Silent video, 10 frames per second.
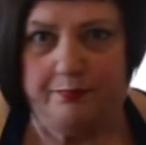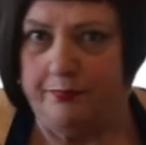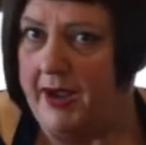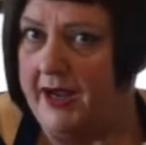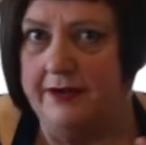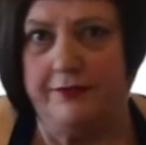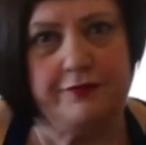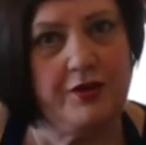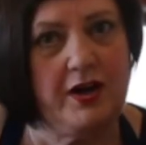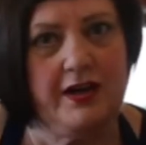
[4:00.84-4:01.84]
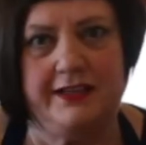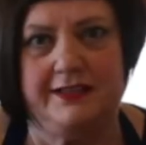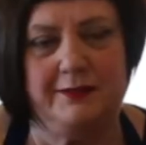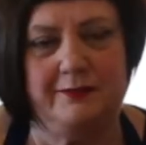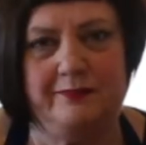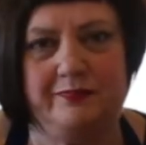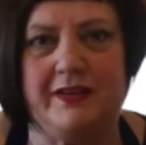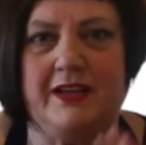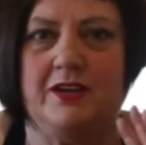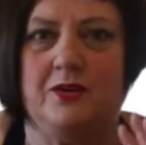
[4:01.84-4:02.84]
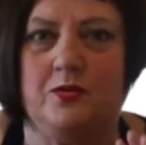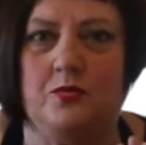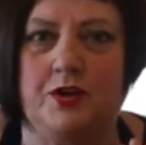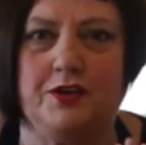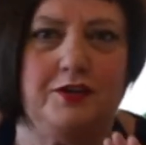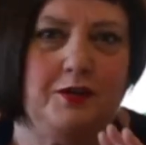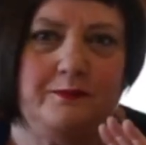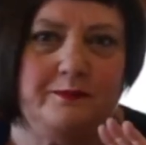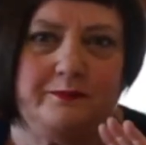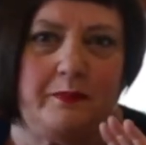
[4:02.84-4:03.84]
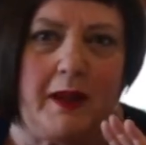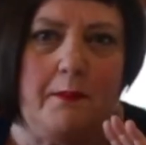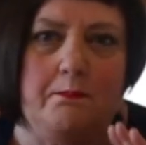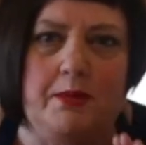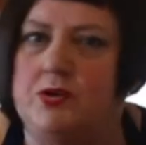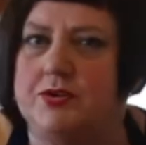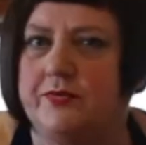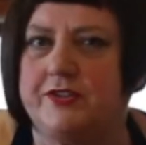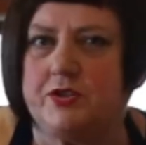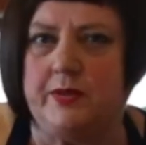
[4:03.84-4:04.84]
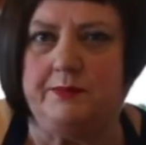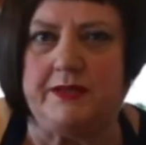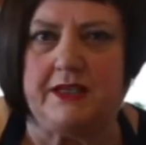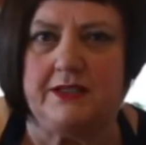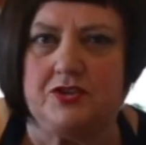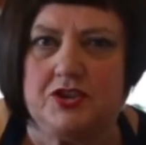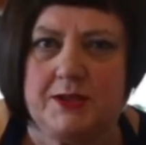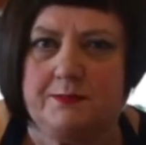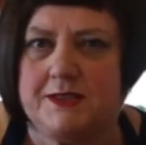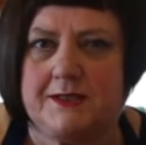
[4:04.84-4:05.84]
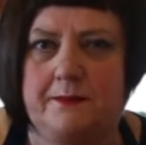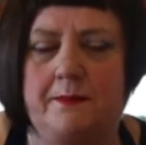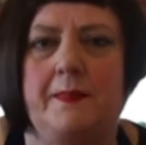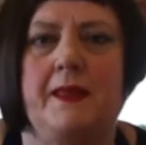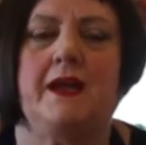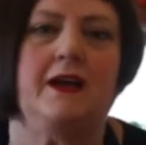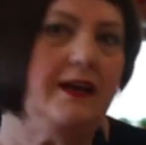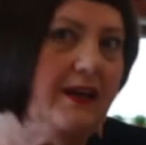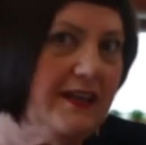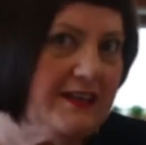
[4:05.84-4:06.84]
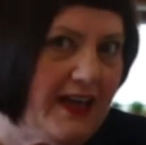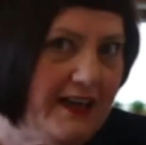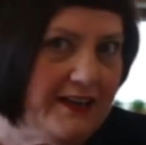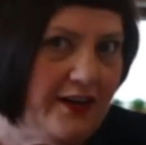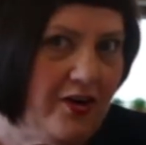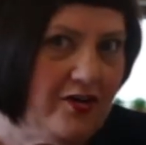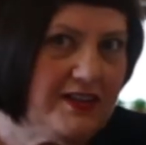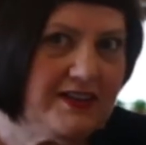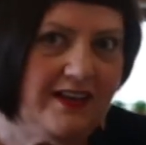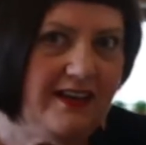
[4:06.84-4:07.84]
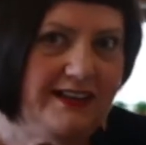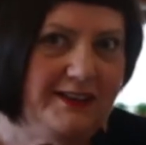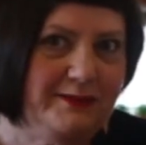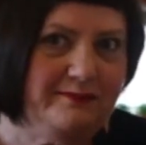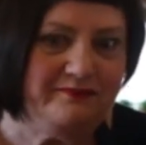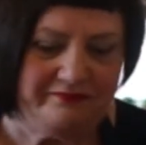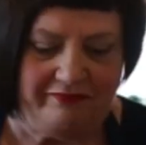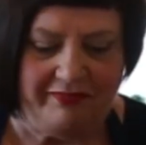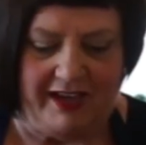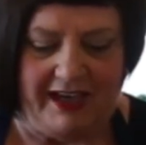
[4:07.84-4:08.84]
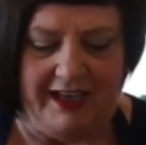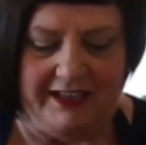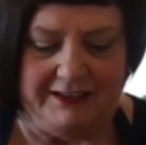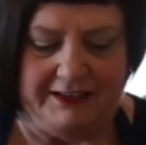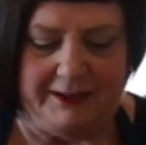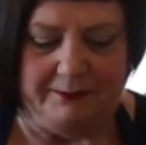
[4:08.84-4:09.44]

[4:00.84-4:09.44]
pan fried with beautiful sweet potato chips, a salad alongside, and